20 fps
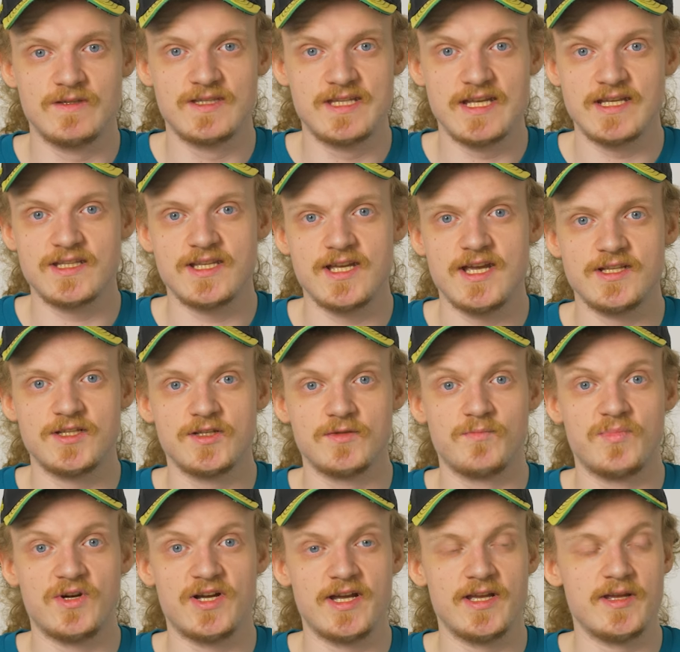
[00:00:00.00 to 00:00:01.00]

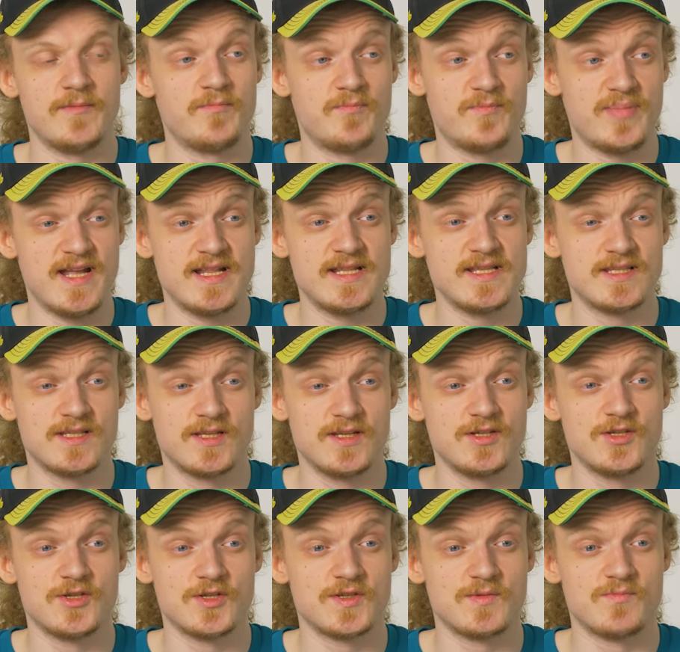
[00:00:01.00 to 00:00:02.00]
dictated by
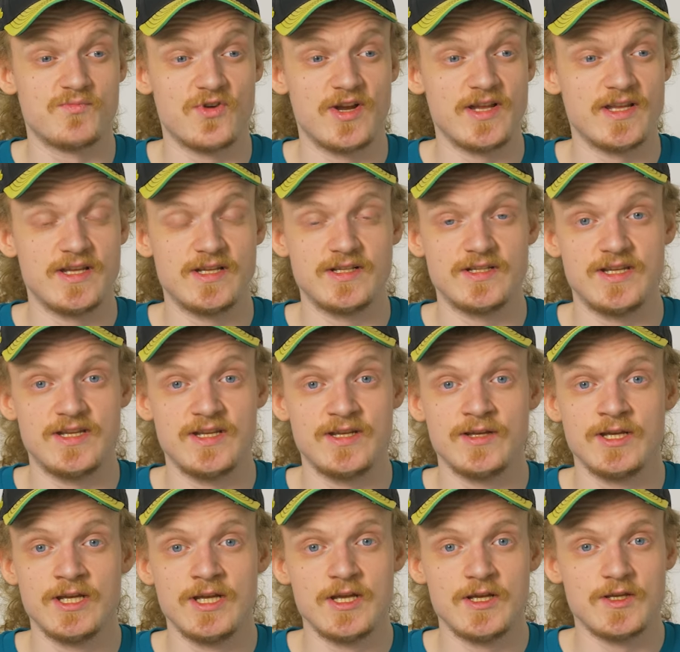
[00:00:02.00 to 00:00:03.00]
Penske just bringing
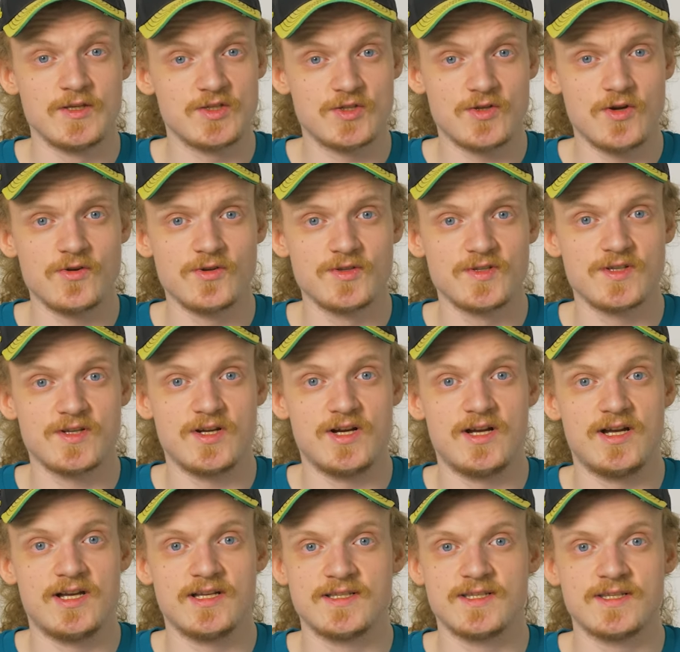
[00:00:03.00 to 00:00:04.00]
the strongest
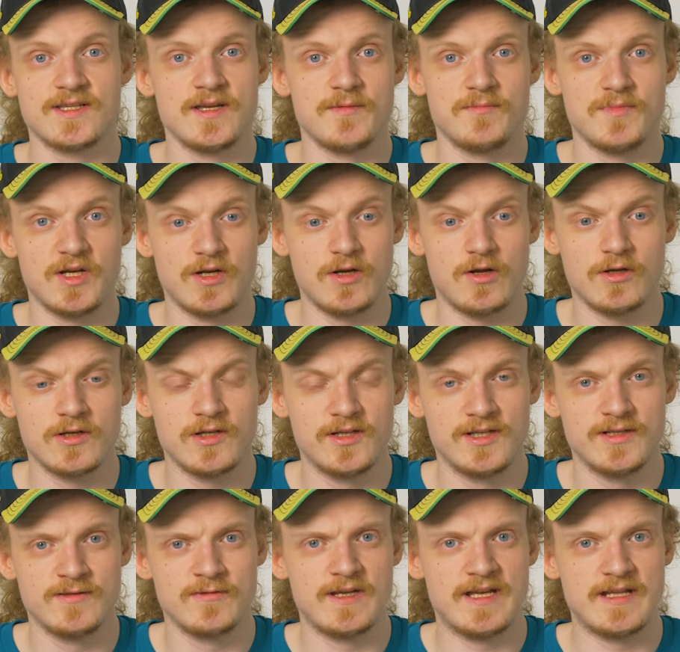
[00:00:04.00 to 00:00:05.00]
cars,
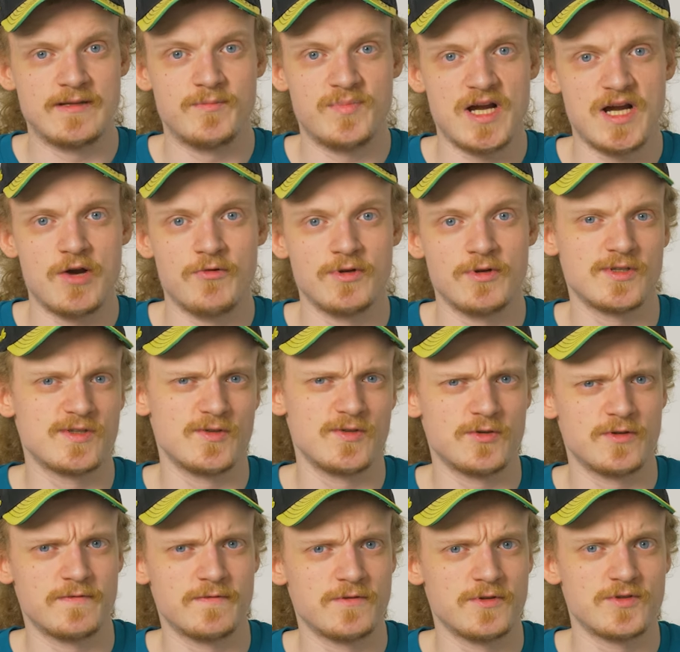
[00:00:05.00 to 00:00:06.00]
McLaughlin and Power
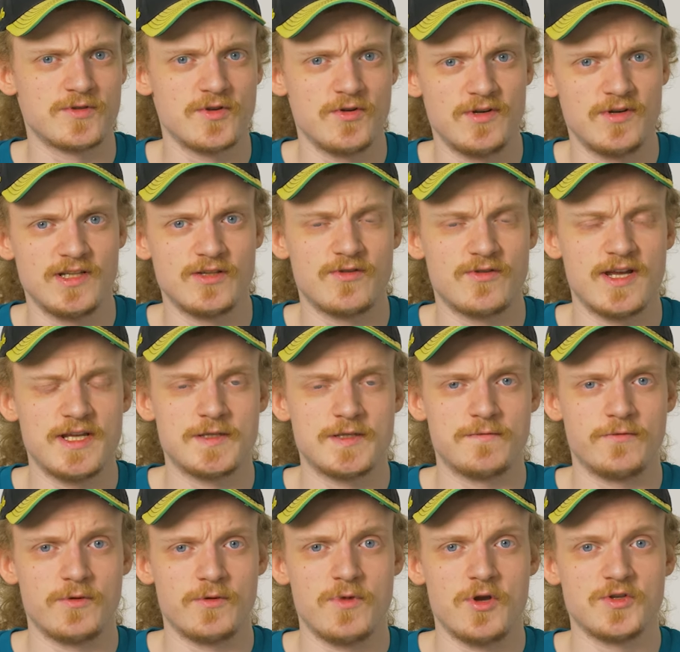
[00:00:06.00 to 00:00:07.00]
sort of controlling the race
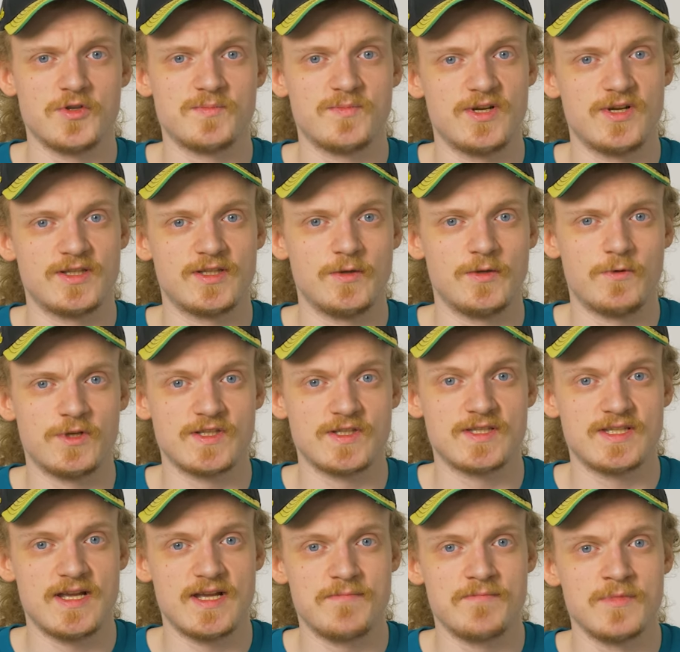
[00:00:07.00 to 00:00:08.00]
for the most part, there was
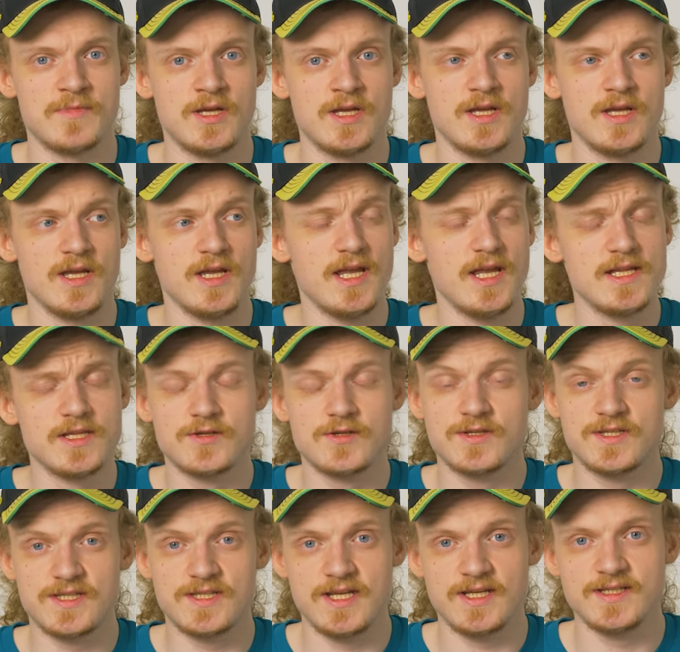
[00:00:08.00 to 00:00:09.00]
some
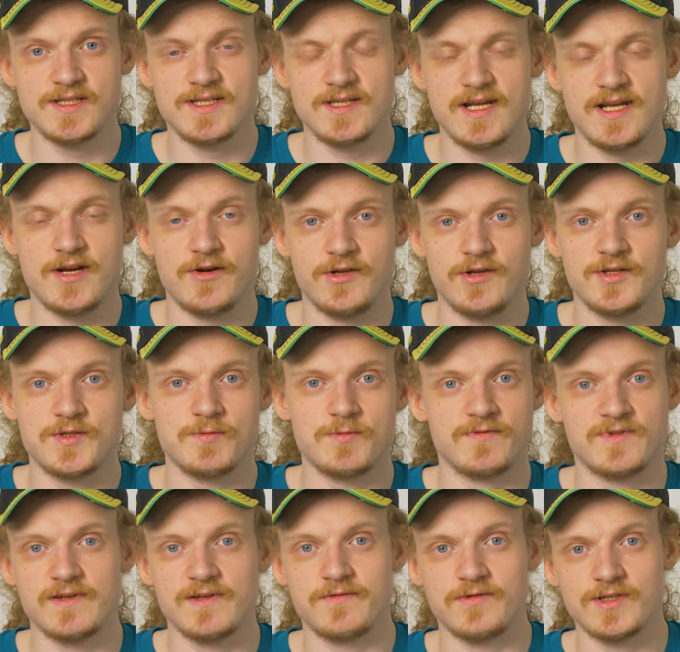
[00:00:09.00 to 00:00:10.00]
interesting scenarios
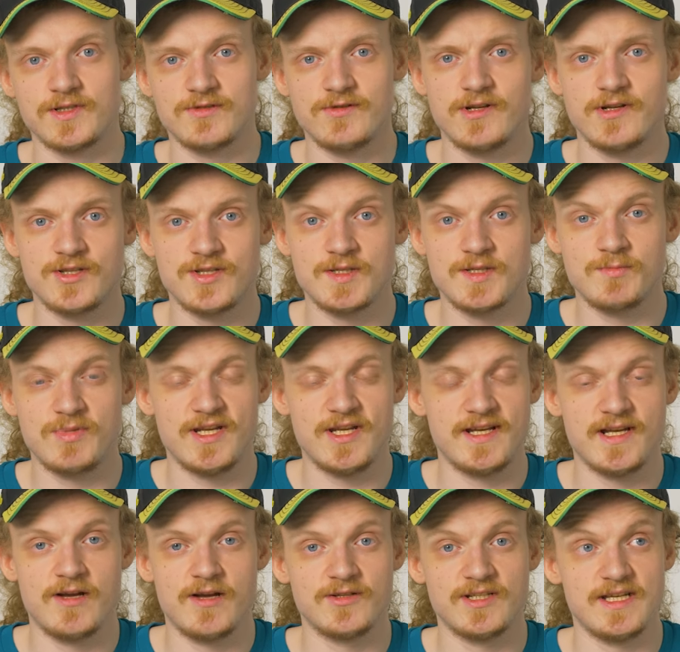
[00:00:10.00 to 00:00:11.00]
with different strategies
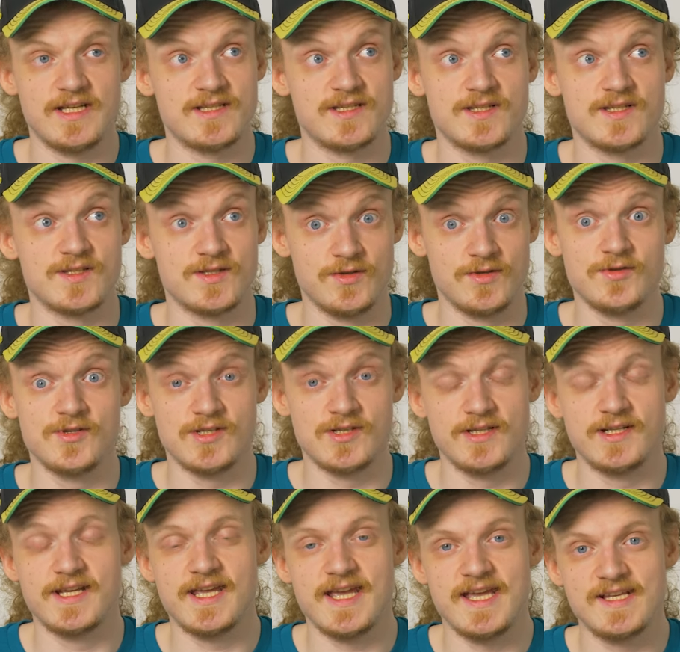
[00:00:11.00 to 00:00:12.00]
playing out, as is
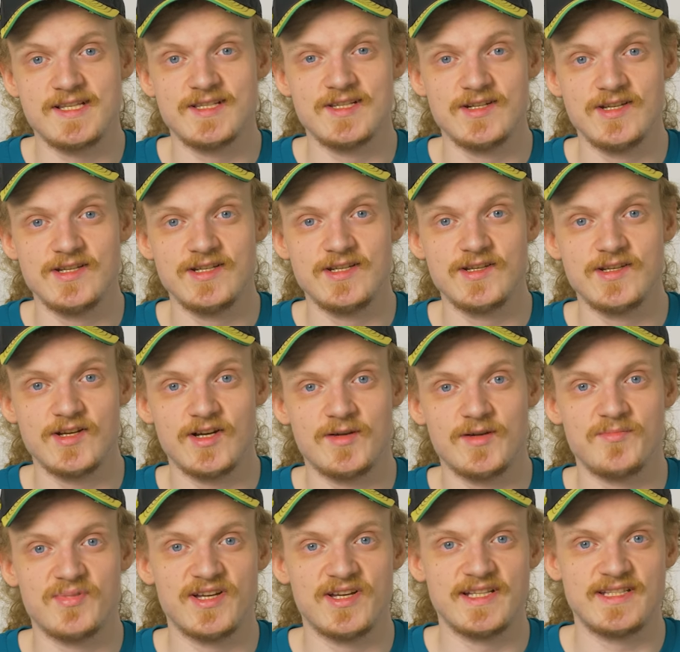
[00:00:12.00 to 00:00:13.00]
usually the case in
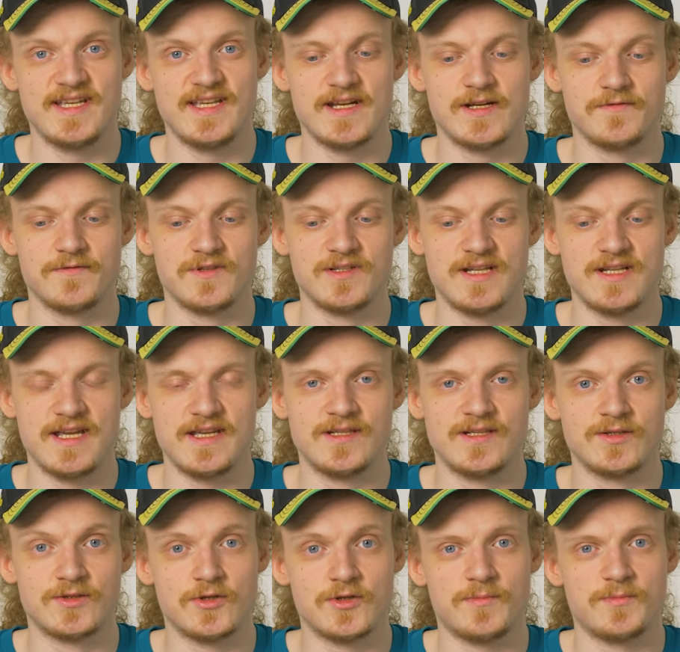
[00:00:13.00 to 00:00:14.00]
IndyCar, but at the end of the day,
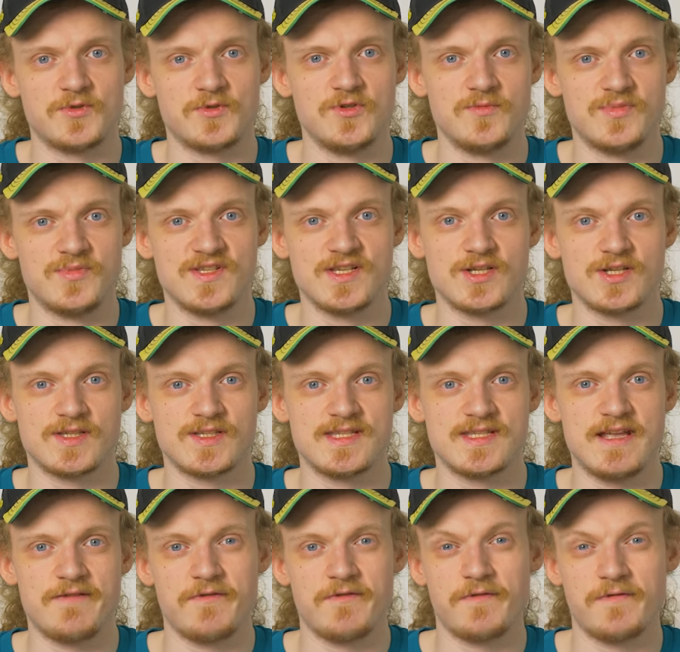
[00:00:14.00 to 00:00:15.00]
the top two positions
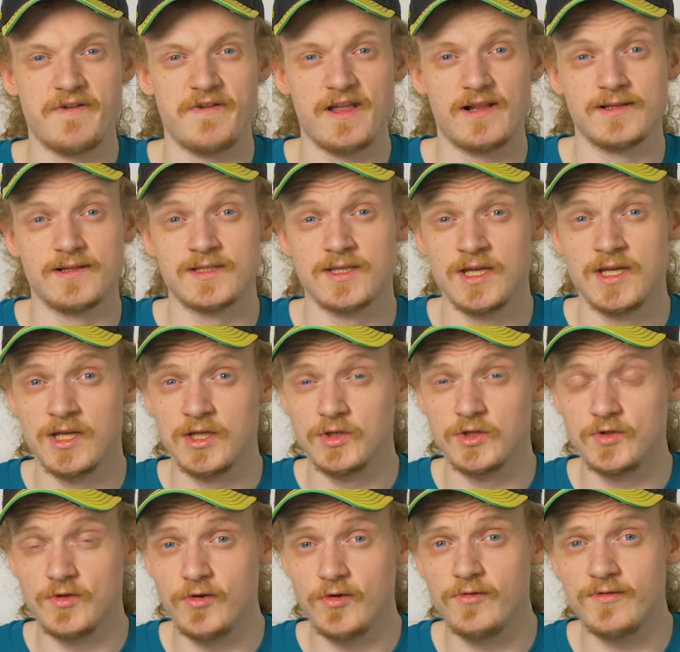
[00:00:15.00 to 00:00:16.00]
never felt
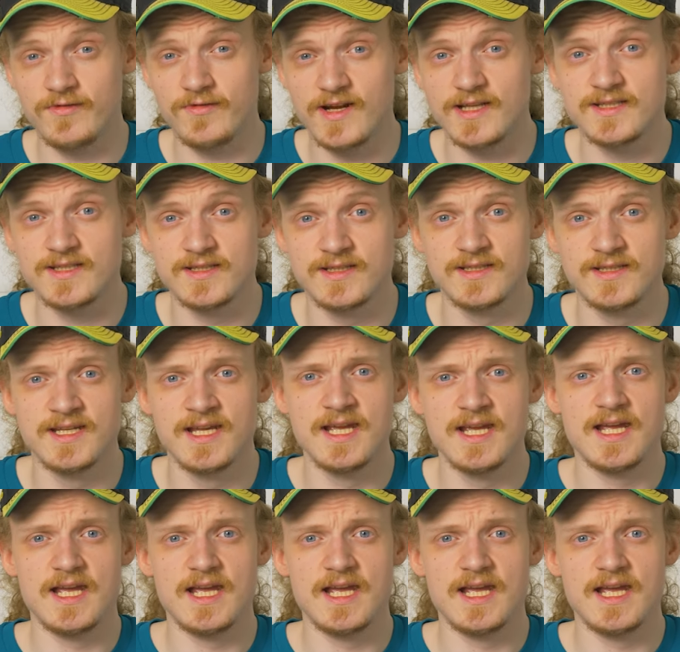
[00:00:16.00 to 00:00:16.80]
too threatened.